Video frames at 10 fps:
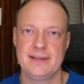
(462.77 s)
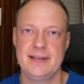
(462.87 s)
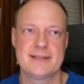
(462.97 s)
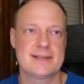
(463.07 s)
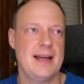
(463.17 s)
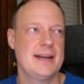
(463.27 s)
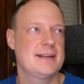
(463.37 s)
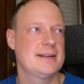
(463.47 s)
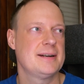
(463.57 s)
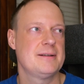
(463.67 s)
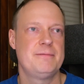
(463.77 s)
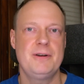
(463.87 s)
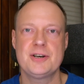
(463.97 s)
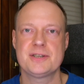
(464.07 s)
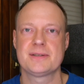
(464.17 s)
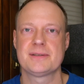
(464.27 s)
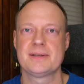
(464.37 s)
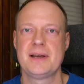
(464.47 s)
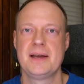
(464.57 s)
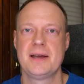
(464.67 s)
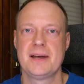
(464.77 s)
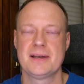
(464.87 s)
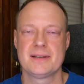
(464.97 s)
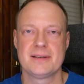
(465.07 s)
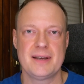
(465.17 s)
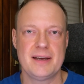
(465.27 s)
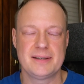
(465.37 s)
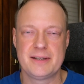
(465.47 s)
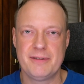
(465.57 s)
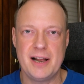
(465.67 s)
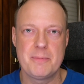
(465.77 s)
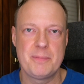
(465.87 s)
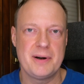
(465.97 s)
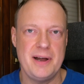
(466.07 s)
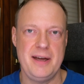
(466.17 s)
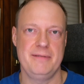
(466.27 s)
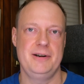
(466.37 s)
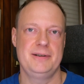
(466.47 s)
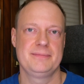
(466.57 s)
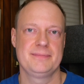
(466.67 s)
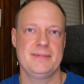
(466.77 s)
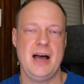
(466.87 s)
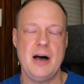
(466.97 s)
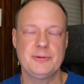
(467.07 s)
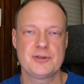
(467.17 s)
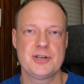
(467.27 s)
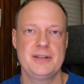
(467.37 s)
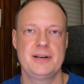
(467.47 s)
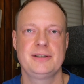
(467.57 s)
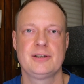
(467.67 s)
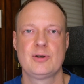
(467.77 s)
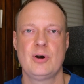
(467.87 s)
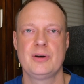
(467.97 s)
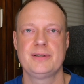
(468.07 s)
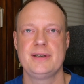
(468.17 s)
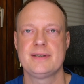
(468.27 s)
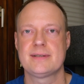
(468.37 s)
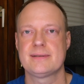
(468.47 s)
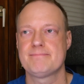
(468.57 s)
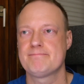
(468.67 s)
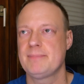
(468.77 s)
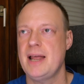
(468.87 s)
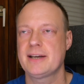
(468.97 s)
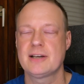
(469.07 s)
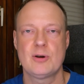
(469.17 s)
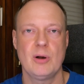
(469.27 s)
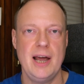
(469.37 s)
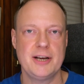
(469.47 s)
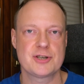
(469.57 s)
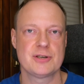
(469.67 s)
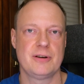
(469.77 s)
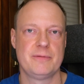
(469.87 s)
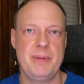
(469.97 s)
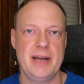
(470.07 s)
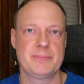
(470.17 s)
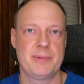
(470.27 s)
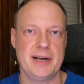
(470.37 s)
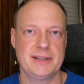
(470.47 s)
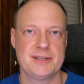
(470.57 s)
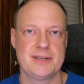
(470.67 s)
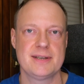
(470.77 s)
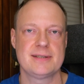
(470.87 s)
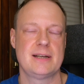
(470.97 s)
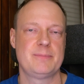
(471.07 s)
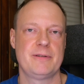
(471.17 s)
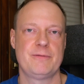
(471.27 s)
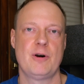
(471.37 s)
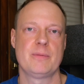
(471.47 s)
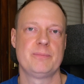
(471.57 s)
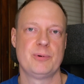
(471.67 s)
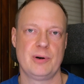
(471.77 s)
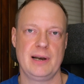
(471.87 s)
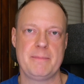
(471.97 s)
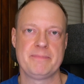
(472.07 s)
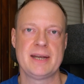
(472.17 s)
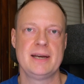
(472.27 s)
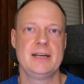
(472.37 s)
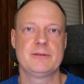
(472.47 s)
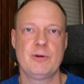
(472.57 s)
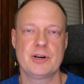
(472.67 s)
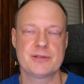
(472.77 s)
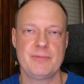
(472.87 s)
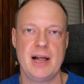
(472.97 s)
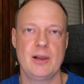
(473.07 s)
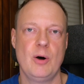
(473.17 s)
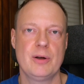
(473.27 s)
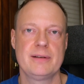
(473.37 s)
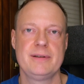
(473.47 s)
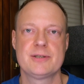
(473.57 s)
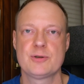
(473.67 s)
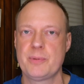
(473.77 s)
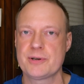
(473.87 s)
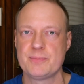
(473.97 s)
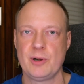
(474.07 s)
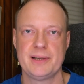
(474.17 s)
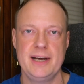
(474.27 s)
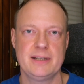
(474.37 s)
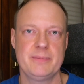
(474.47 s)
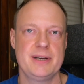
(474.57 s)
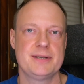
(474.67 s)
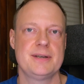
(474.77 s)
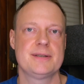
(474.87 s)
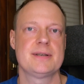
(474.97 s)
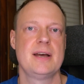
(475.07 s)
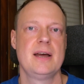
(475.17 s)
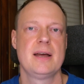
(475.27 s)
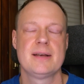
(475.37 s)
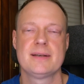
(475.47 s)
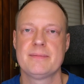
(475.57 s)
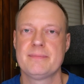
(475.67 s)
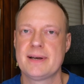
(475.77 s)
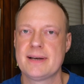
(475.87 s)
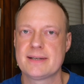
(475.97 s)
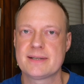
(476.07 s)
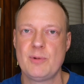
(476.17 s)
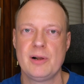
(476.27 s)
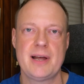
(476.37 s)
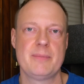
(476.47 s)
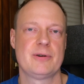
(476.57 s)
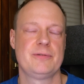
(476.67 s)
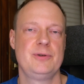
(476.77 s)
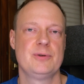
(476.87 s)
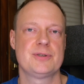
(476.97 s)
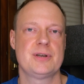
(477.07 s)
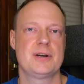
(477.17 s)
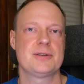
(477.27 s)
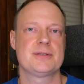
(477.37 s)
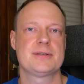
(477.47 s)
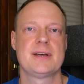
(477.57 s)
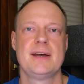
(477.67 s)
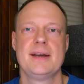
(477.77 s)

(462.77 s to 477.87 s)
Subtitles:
It's like worst developer ever. Auto-generated code is like a collection of bad practices that perform poorly. It works well only with super small databases, small number of users.